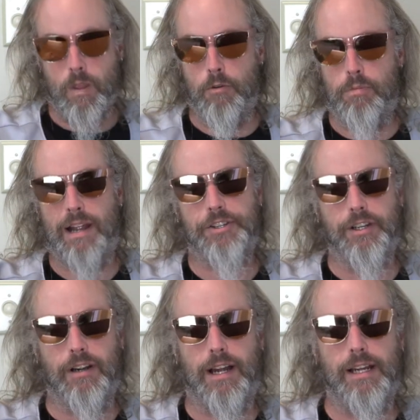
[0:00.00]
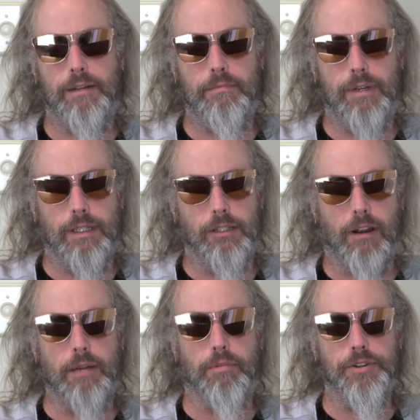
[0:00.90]
Well, BrownSugar, I am
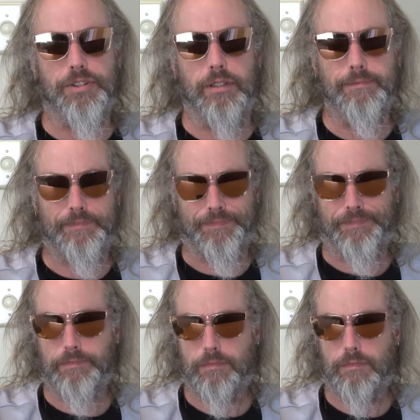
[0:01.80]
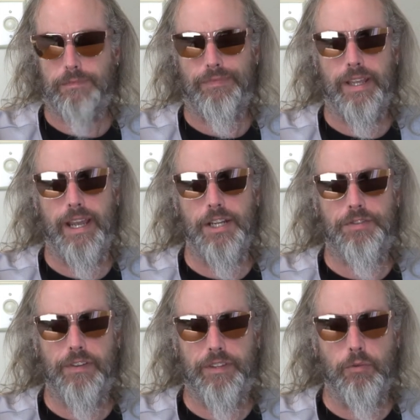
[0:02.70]
Greg Brewster, age
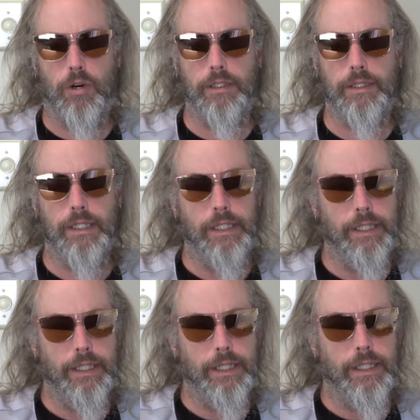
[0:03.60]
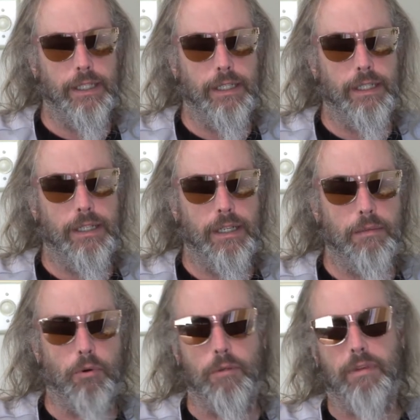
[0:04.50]
51.
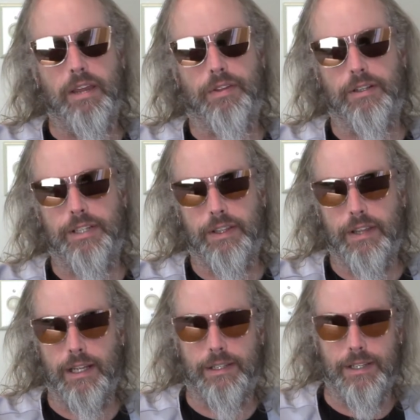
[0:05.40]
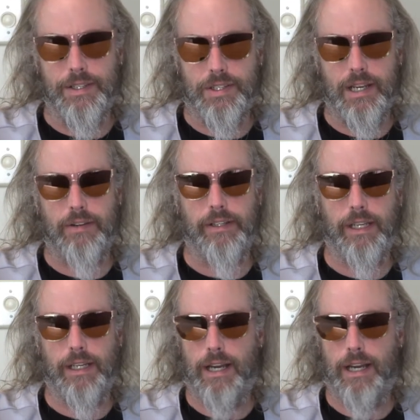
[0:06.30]
Born May 13th, 1970.